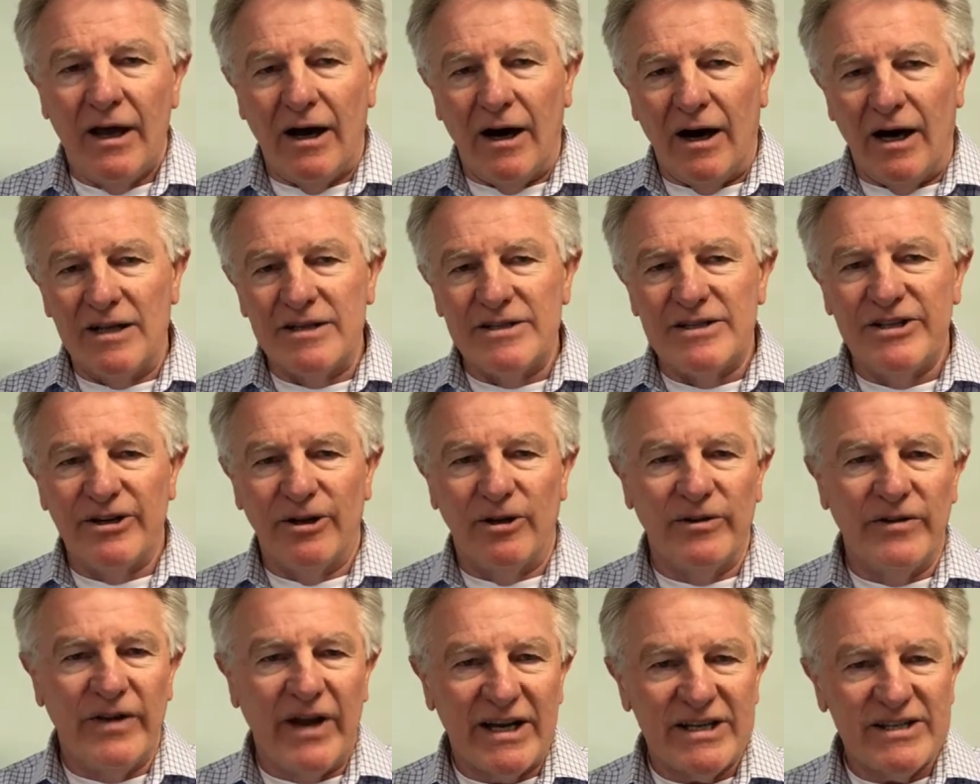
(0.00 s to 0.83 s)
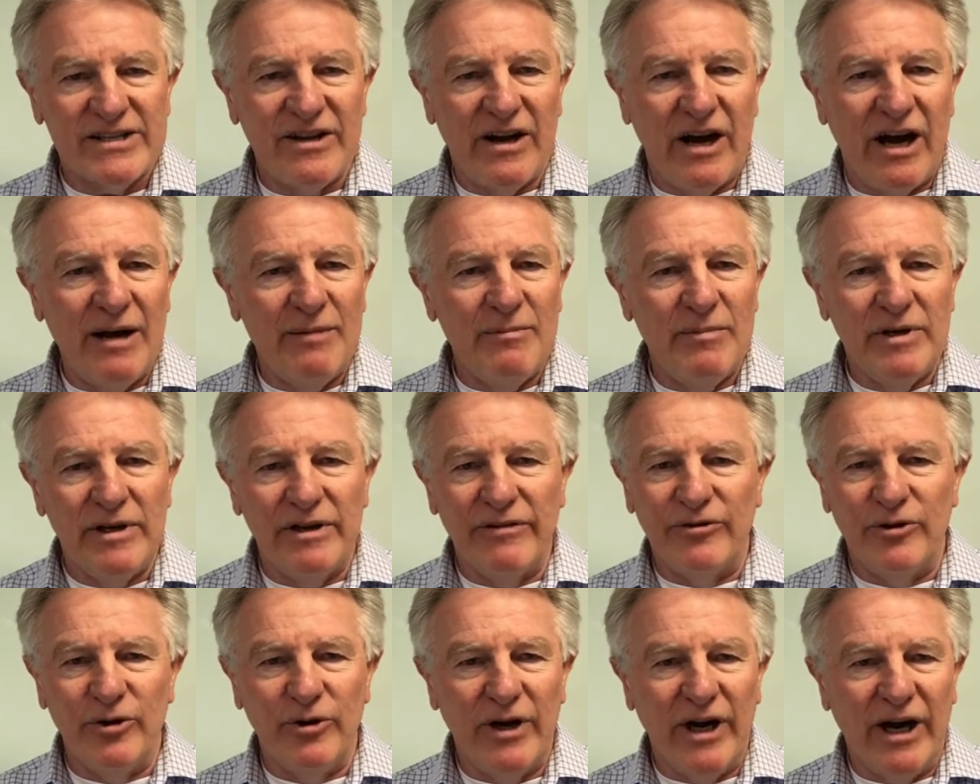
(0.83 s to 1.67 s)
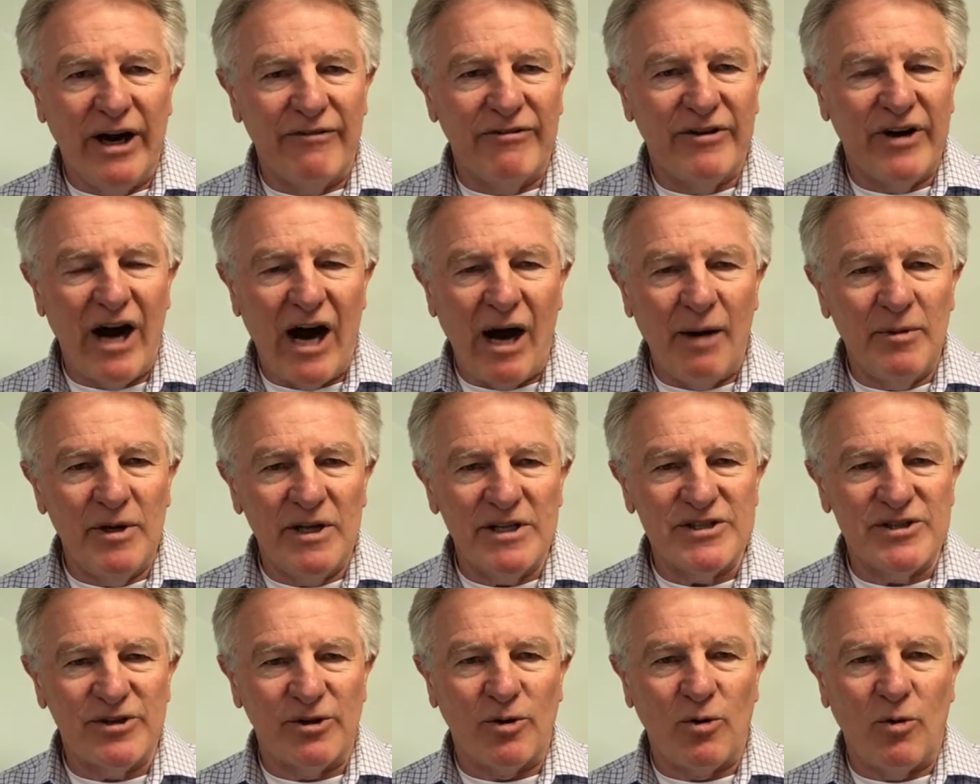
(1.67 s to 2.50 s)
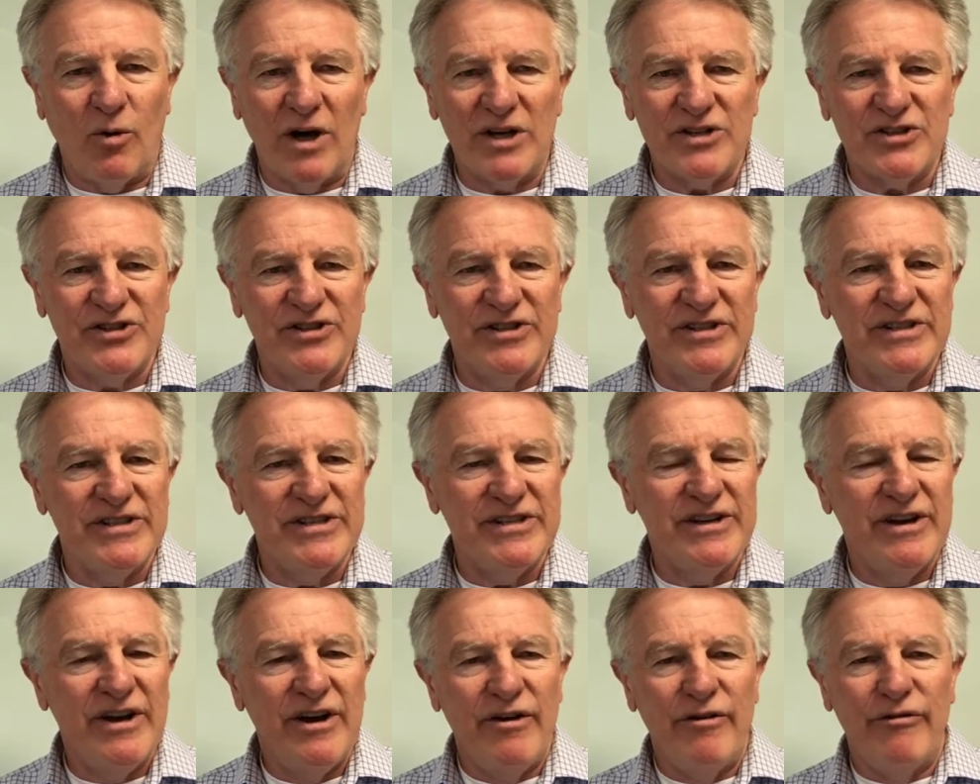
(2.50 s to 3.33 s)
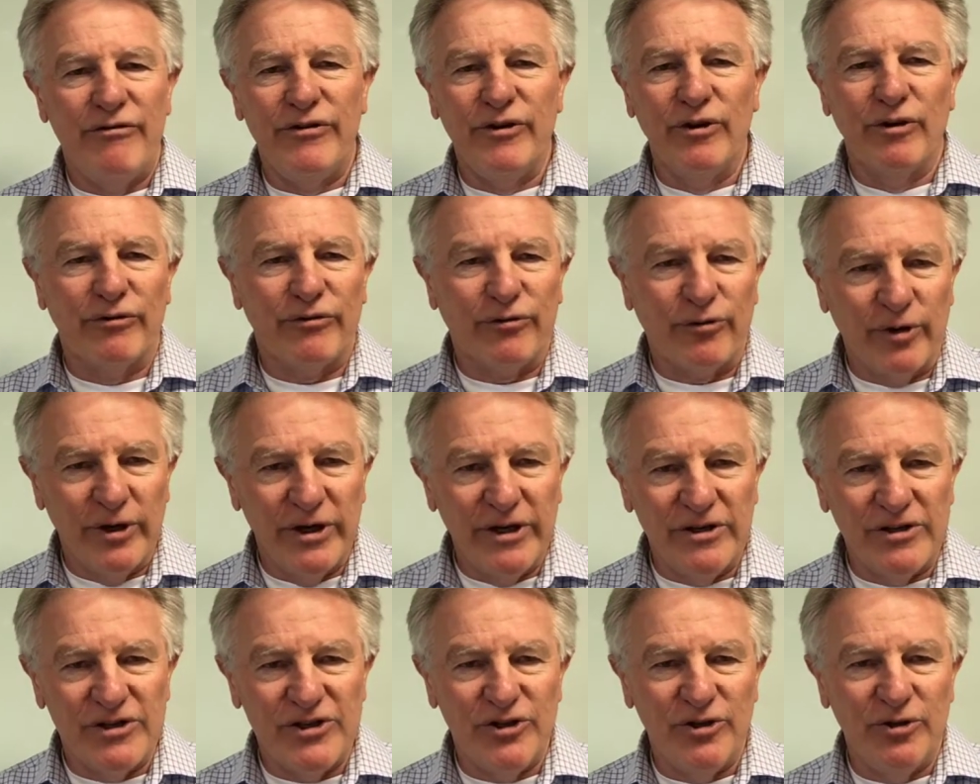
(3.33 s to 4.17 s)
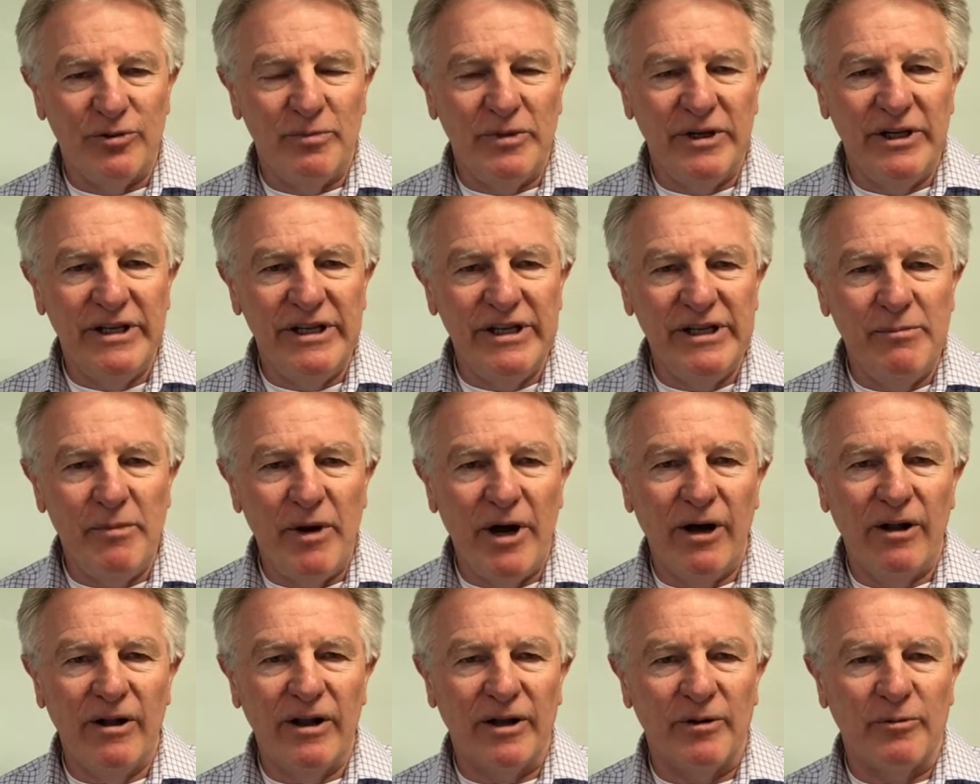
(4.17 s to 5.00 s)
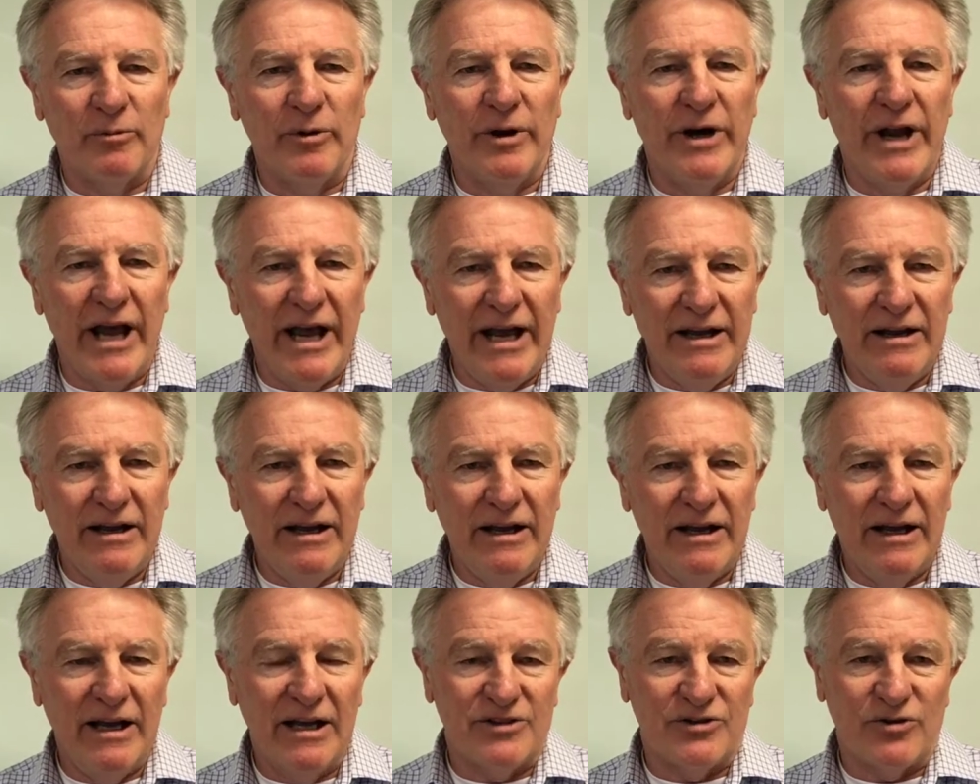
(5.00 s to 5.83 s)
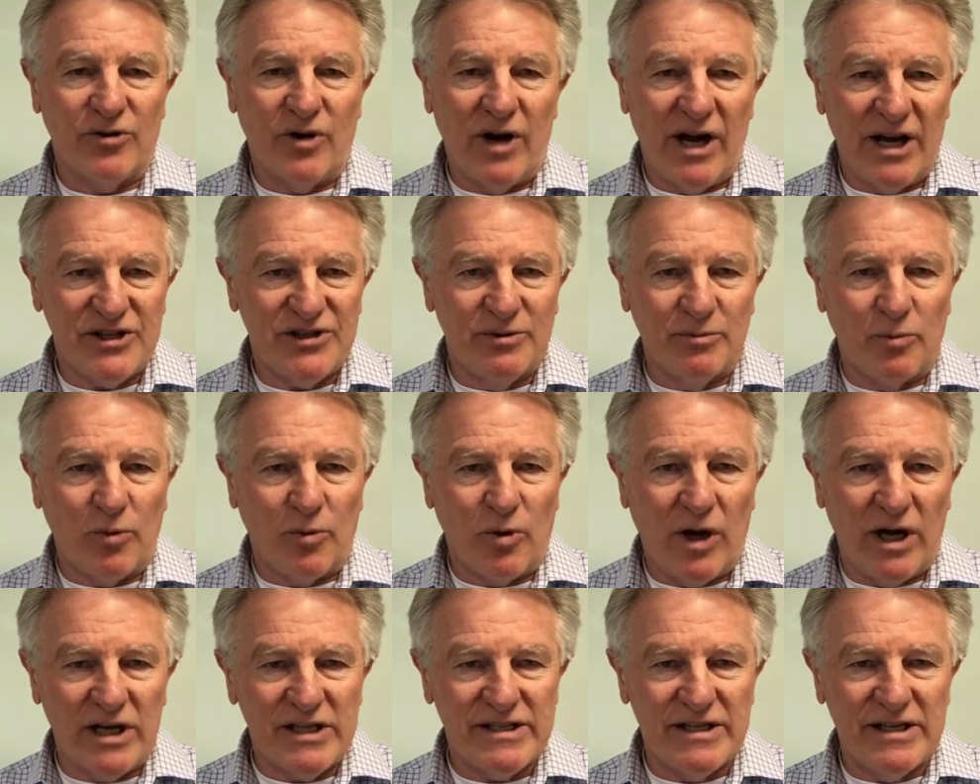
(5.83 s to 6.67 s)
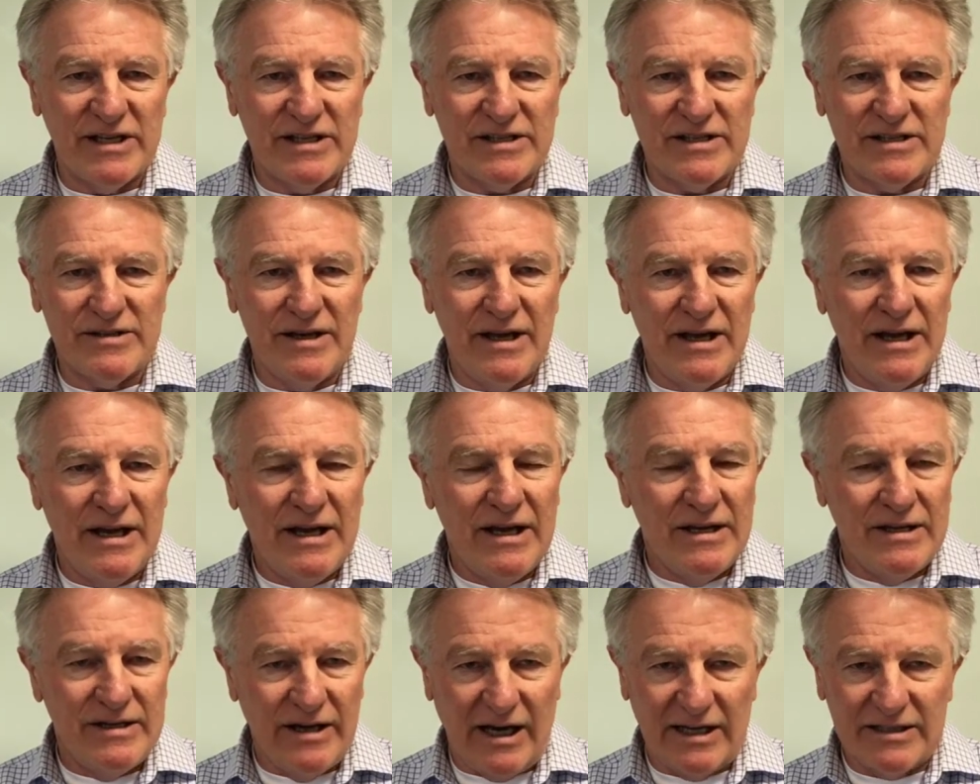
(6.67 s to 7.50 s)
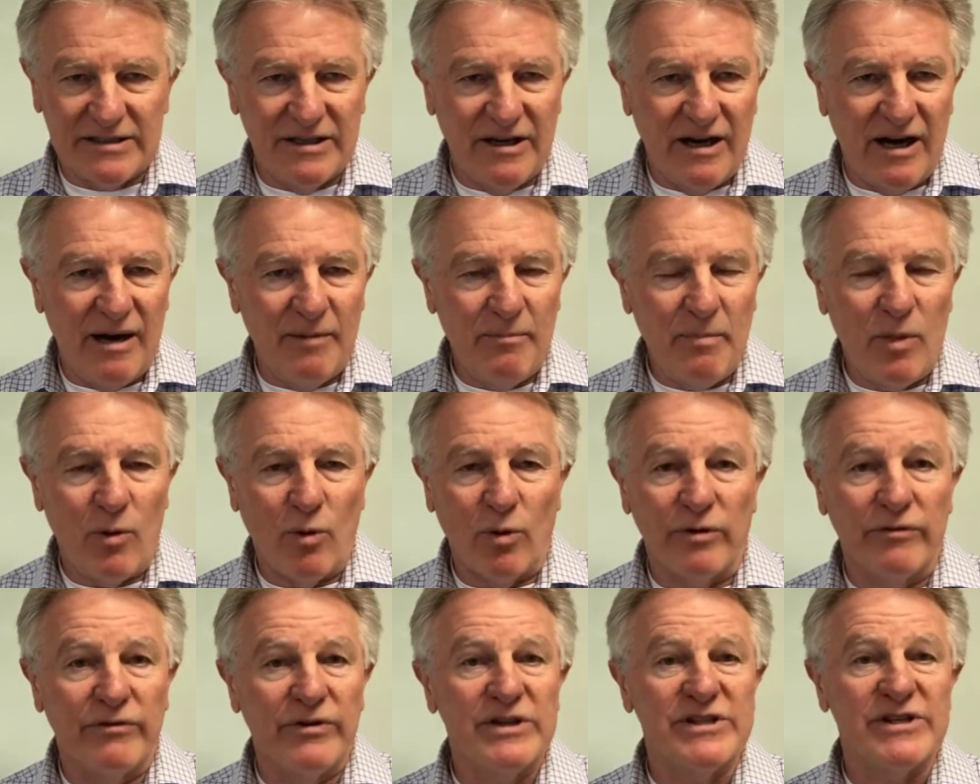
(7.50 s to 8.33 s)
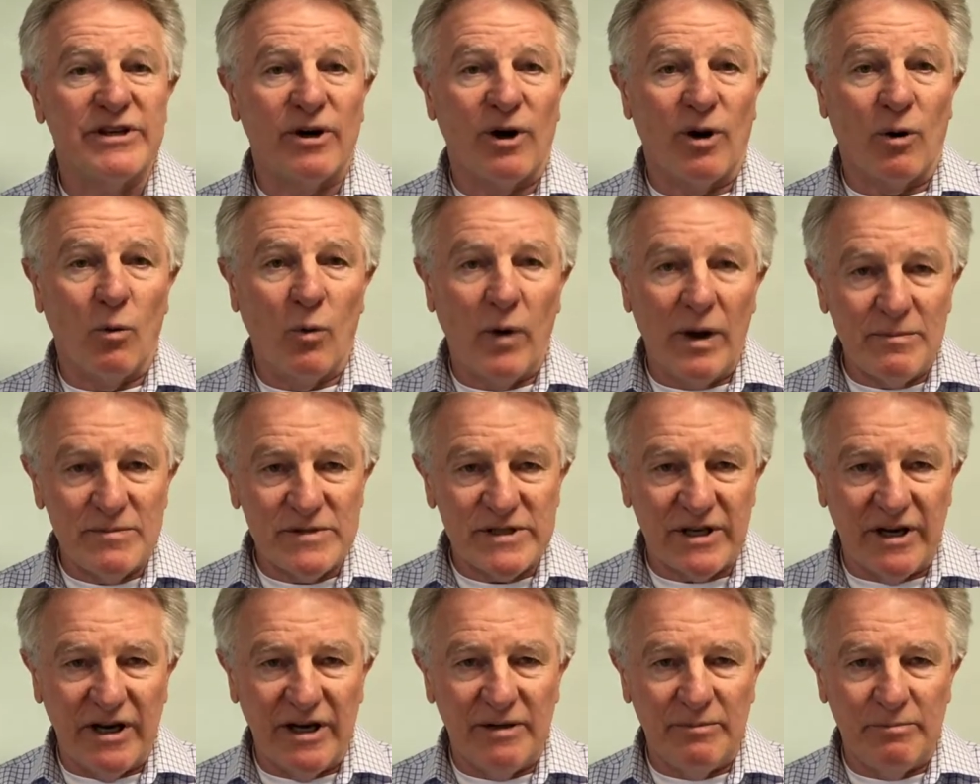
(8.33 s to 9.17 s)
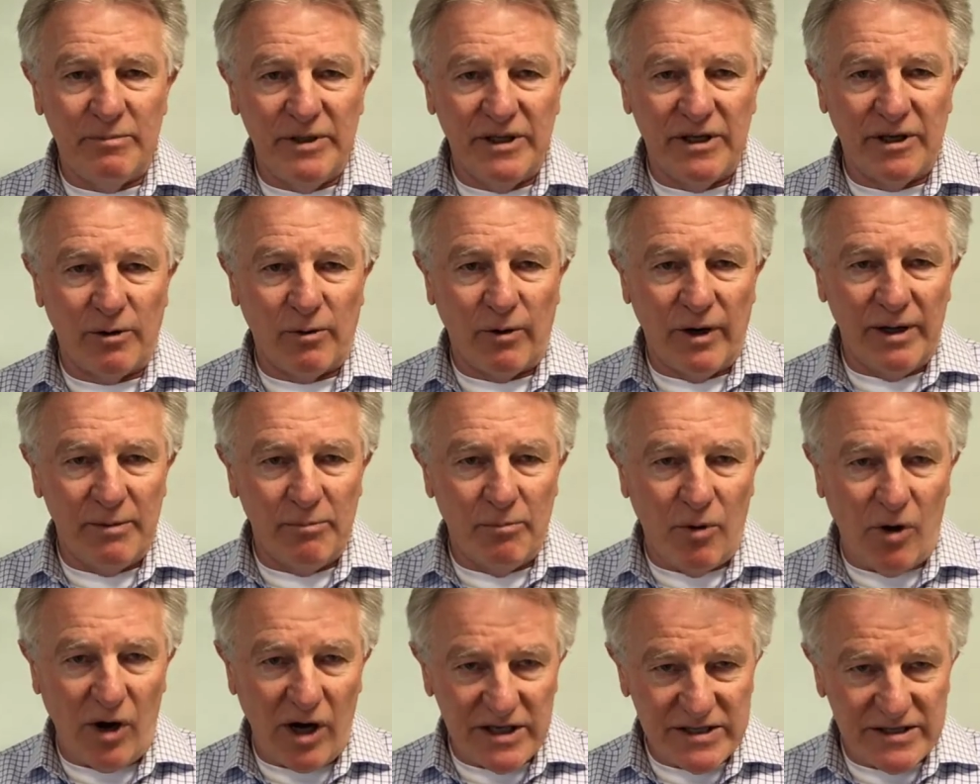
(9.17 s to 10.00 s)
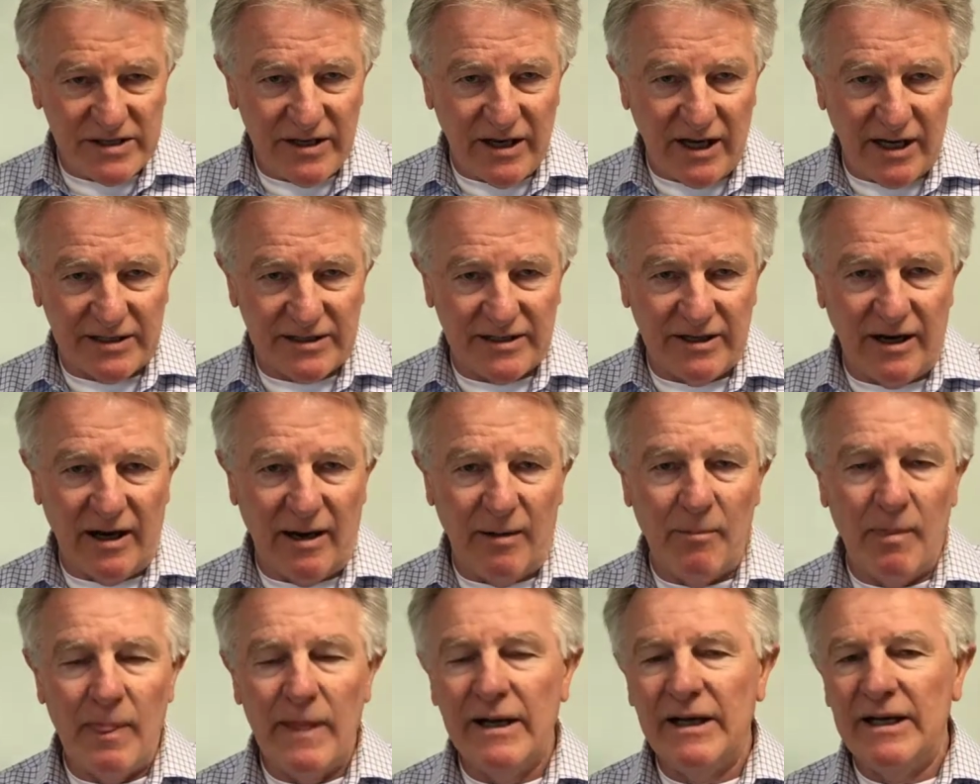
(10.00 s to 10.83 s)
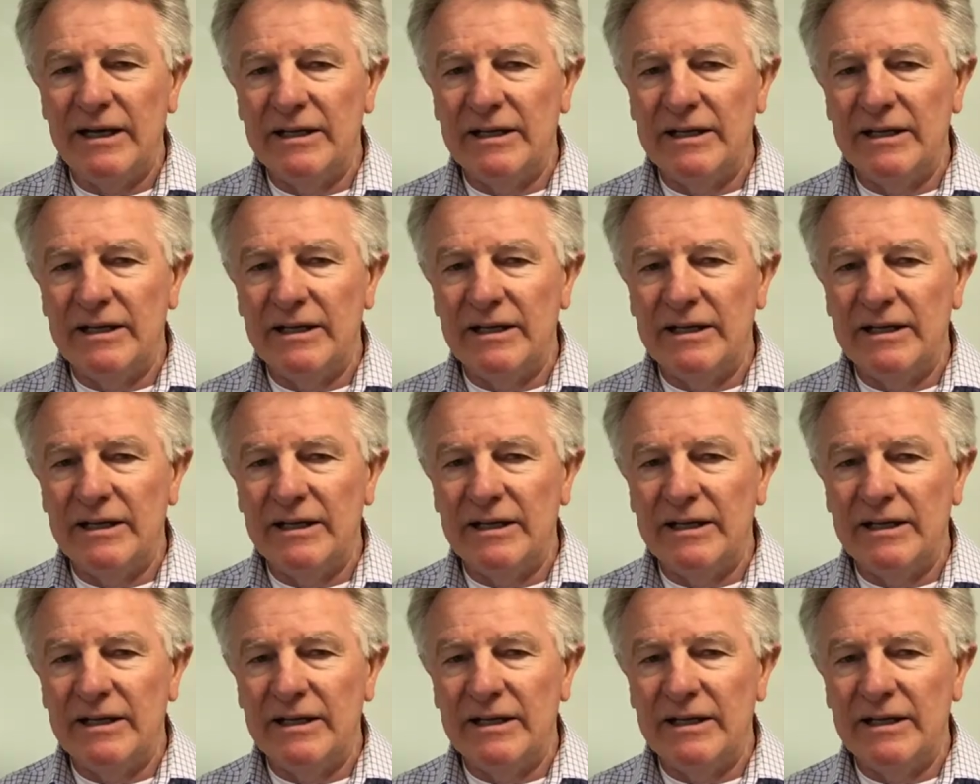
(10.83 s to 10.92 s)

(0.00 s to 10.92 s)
Until next time, if you have comments or questions, feel free to shoot me an email at renee@tractionprocess.com or visit our website, beagreatboss.com,